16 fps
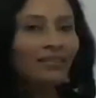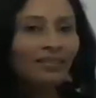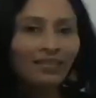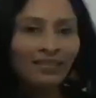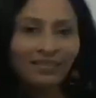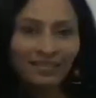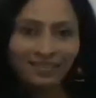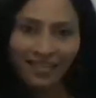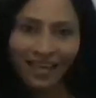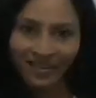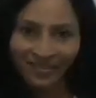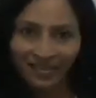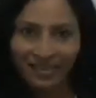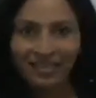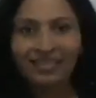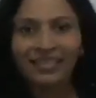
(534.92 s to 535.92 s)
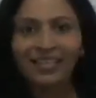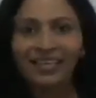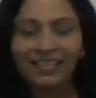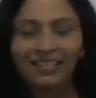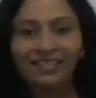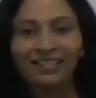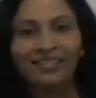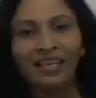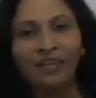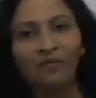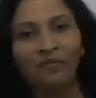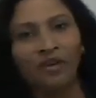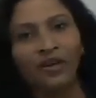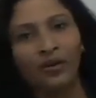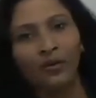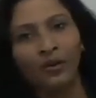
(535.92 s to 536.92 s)
the general skills that
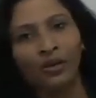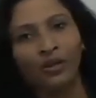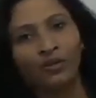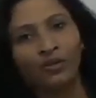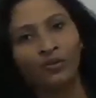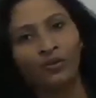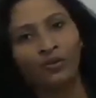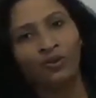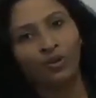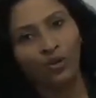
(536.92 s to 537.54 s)
we are going to